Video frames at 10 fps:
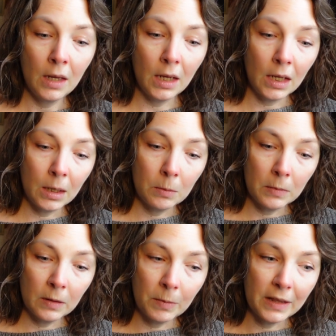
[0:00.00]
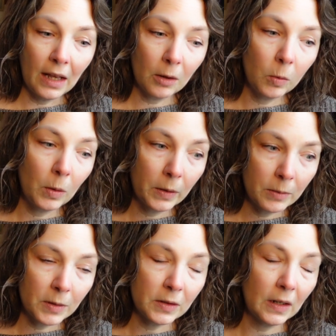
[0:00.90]
But that quote
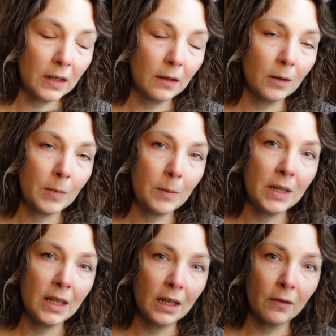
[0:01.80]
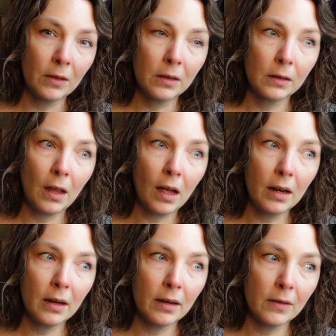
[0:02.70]
in particular made me think of a
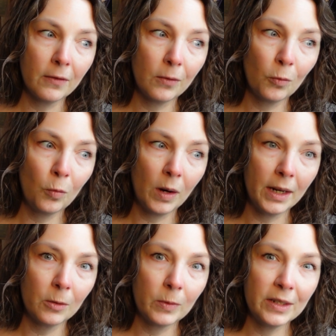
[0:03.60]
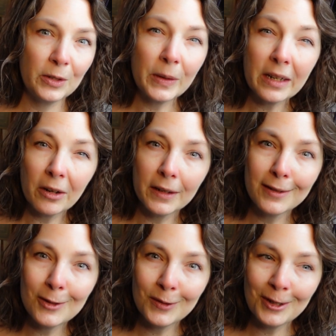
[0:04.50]
lot of what we do here on
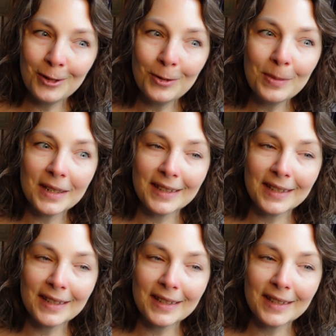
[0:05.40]
YouTube,